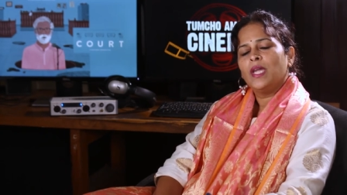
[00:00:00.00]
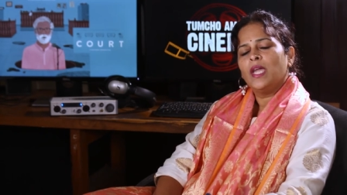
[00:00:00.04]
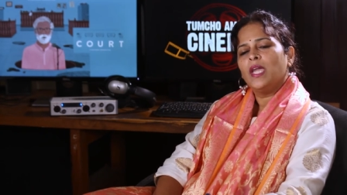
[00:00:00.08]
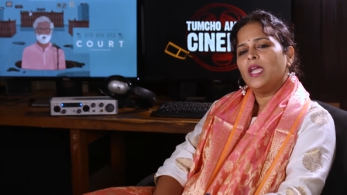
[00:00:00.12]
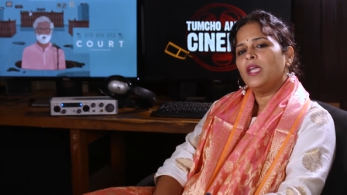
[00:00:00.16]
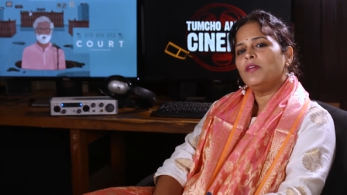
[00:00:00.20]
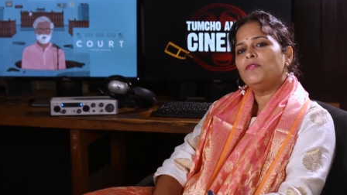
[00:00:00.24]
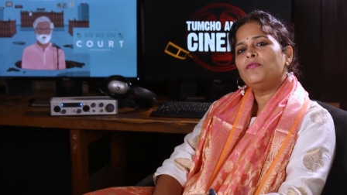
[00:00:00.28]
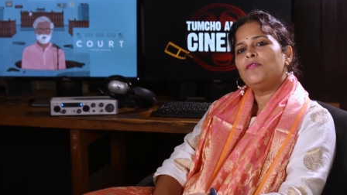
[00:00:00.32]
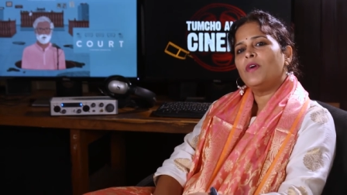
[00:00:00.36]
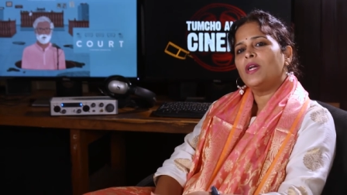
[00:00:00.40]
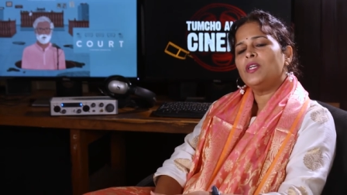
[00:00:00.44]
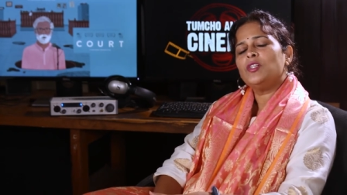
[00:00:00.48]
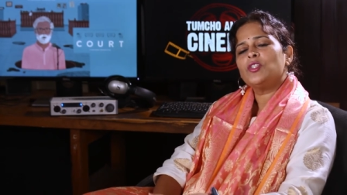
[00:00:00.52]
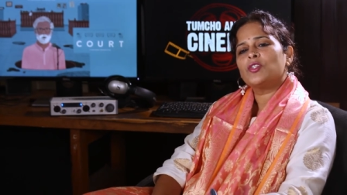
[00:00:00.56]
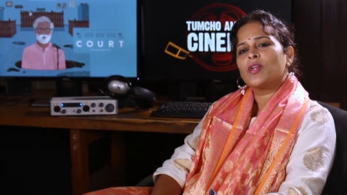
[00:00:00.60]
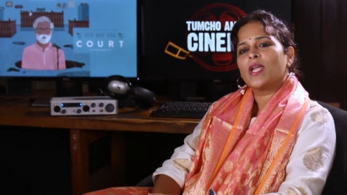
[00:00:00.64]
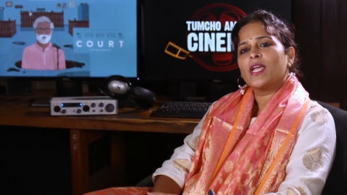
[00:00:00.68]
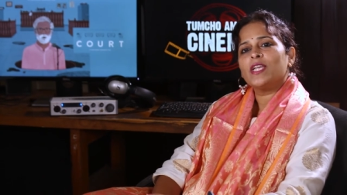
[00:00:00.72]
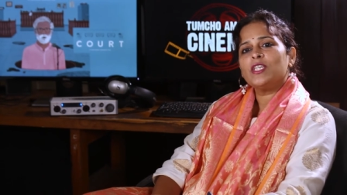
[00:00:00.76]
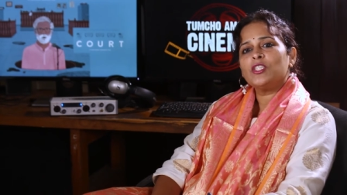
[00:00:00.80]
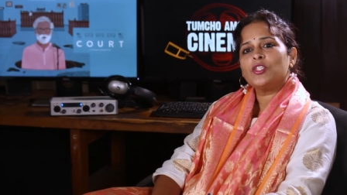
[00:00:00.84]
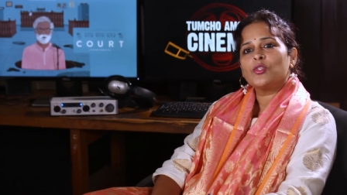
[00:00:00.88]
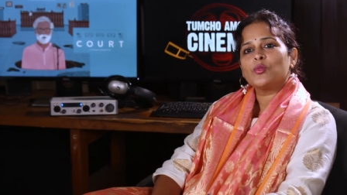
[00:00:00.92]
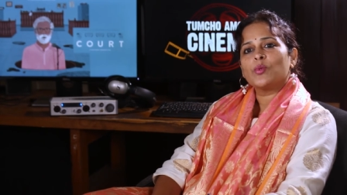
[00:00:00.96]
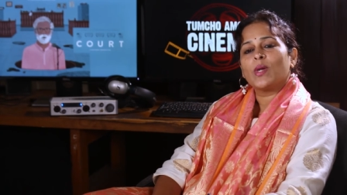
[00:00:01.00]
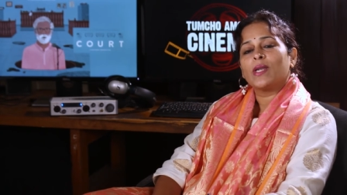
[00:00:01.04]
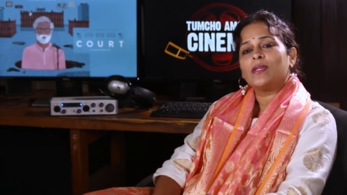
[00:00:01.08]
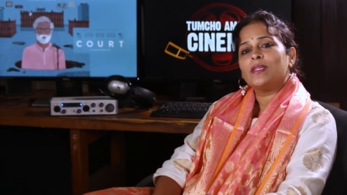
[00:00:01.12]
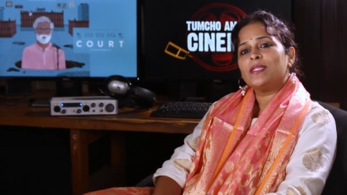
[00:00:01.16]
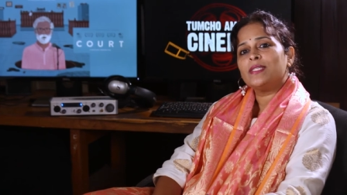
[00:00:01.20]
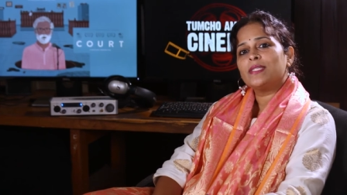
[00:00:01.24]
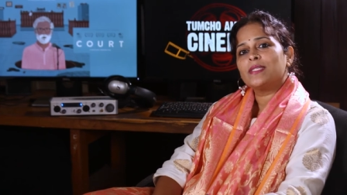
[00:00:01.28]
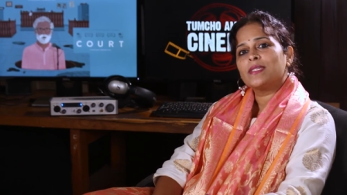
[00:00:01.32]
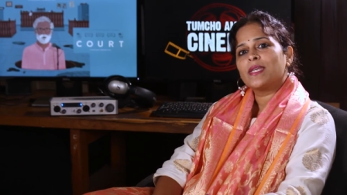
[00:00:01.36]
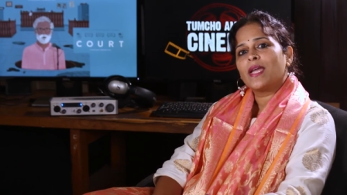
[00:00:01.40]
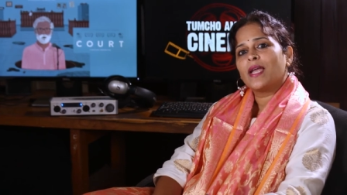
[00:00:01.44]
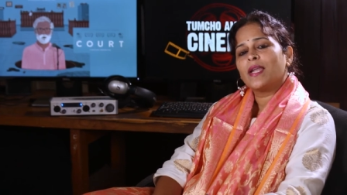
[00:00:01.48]
If one tries to
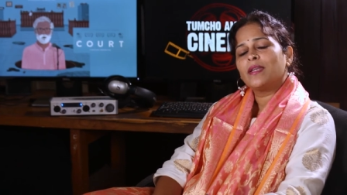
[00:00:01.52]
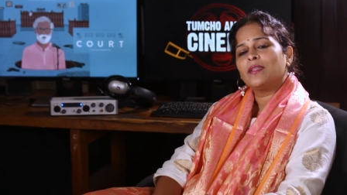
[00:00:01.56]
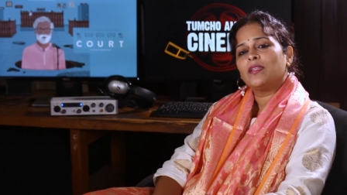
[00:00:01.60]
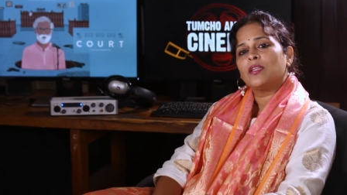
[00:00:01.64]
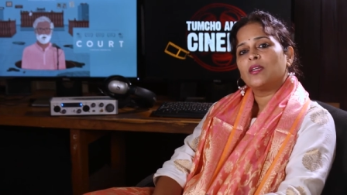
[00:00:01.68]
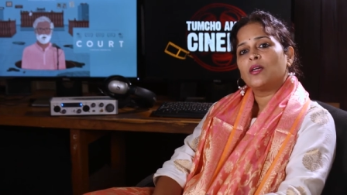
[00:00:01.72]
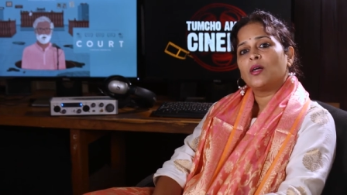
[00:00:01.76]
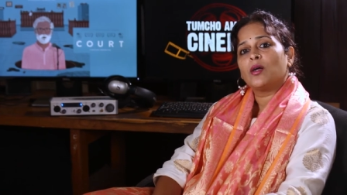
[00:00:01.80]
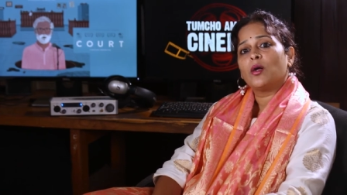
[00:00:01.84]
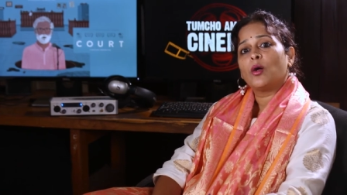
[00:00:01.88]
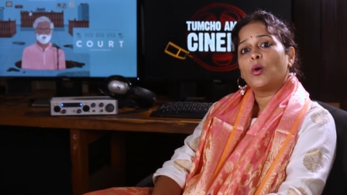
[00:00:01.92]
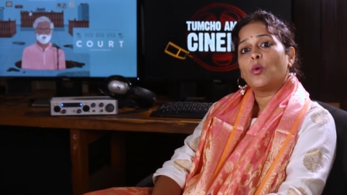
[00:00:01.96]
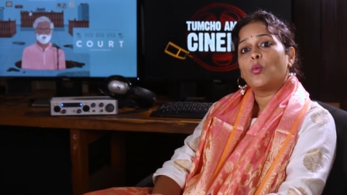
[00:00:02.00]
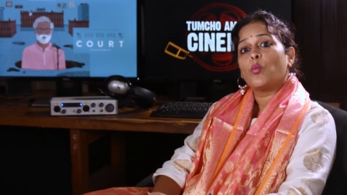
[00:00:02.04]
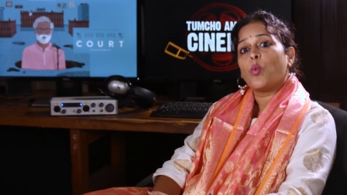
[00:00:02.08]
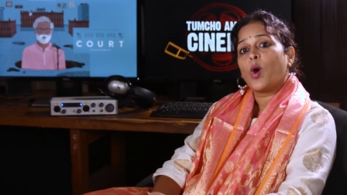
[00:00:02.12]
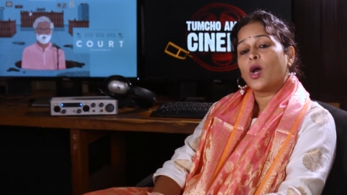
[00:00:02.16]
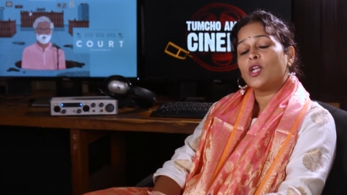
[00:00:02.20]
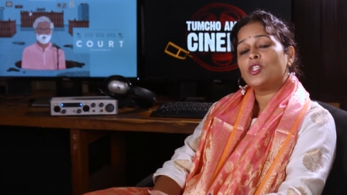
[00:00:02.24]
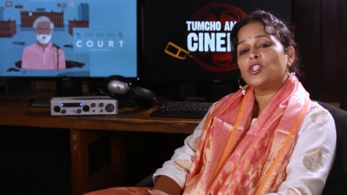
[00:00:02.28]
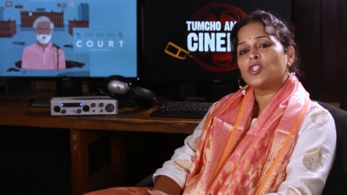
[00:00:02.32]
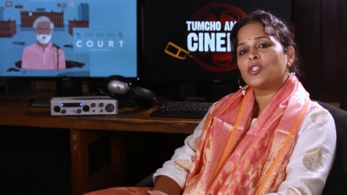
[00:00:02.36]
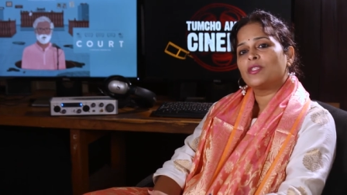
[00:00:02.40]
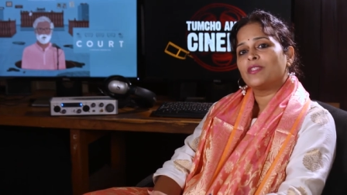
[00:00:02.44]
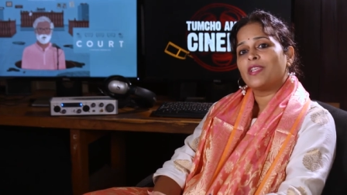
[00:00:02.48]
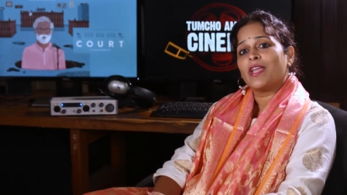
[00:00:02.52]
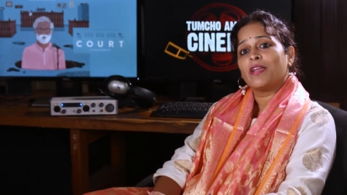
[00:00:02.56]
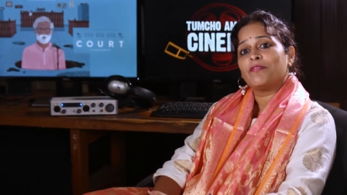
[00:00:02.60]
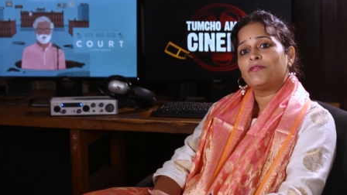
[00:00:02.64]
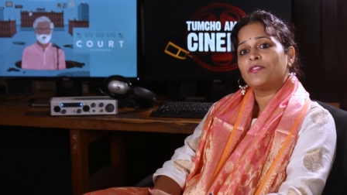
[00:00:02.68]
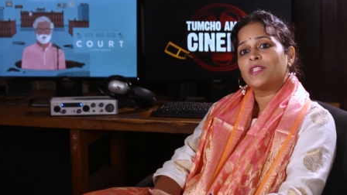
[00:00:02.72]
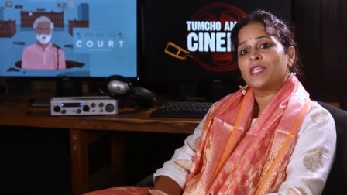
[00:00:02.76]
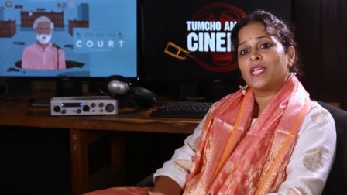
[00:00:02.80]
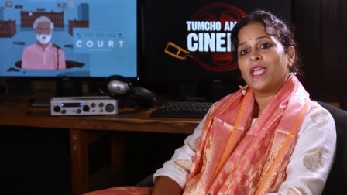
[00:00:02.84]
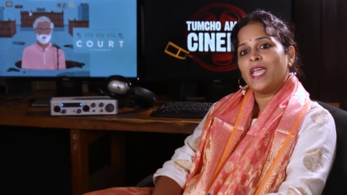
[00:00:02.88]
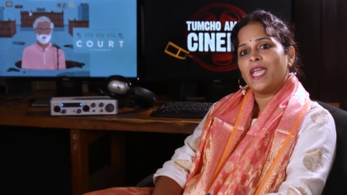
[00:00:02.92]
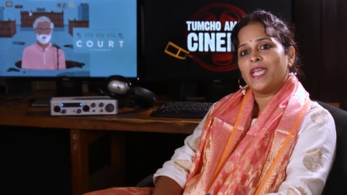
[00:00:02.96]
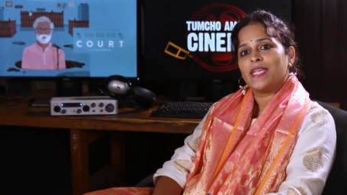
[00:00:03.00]
understand the watch
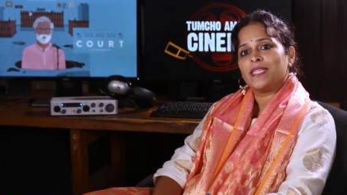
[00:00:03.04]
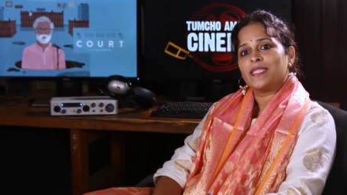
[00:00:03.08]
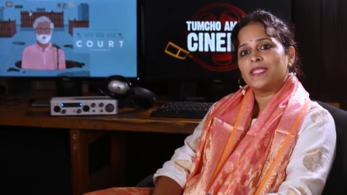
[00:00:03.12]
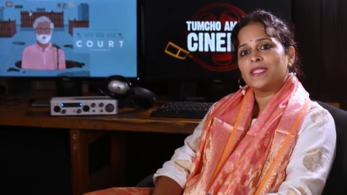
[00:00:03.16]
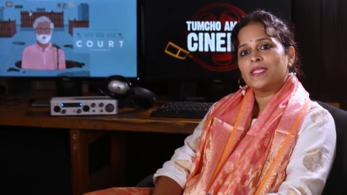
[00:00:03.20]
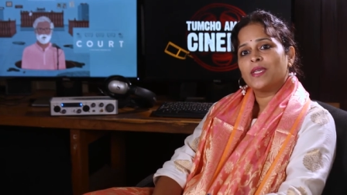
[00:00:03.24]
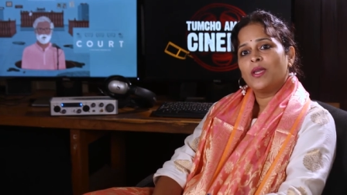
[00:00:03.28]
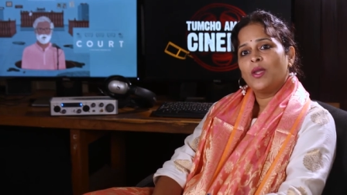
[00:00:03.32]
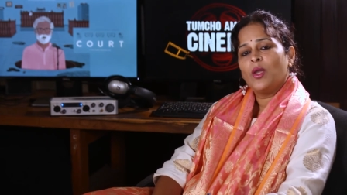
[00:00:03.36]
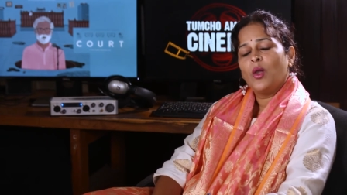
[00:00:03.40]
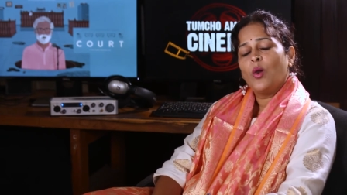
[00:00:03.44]
theft case,